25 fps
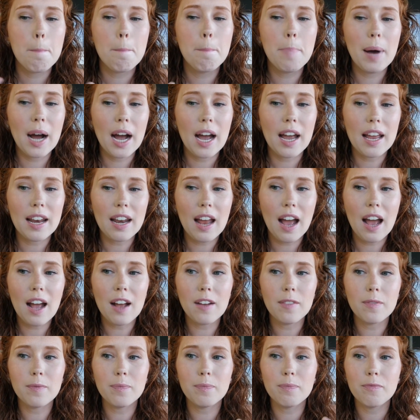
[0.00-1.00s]
But
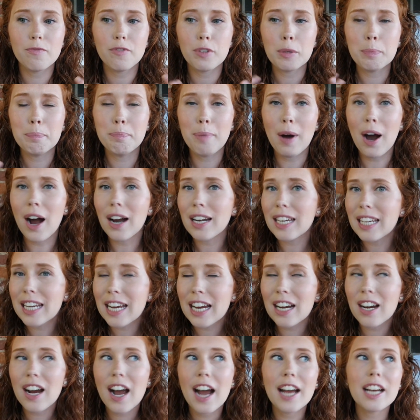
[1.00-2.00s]
for body
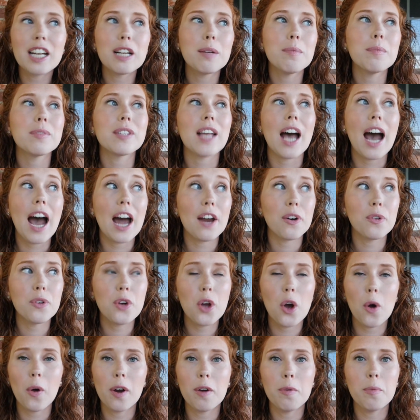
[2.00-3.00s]
care items, I don't
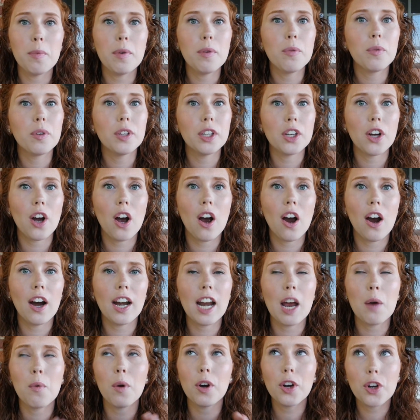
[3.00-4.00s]
know. It would be really
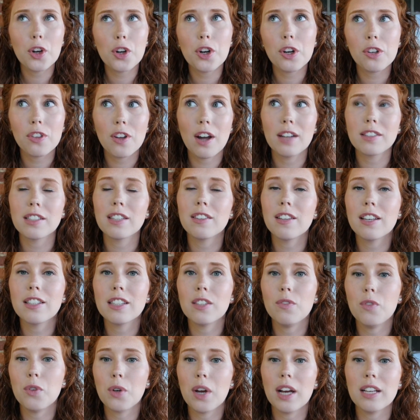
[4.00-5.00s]
hard. I want to know your thoughts on
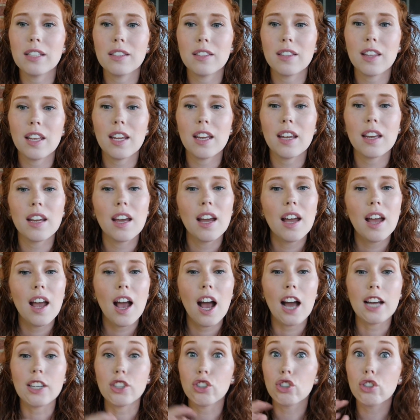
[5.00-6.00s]
this, if you guys think
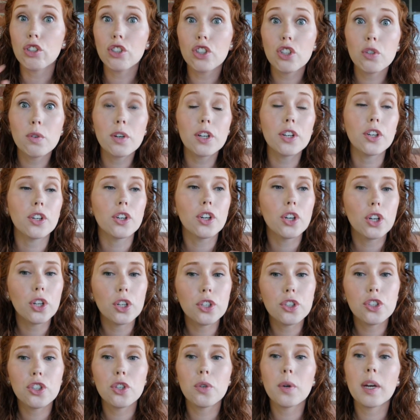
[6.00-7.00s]
I should do it or
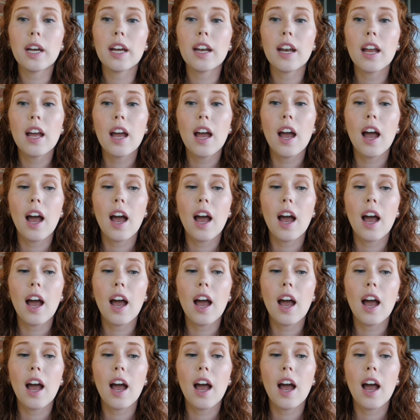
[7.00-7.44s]
could do it.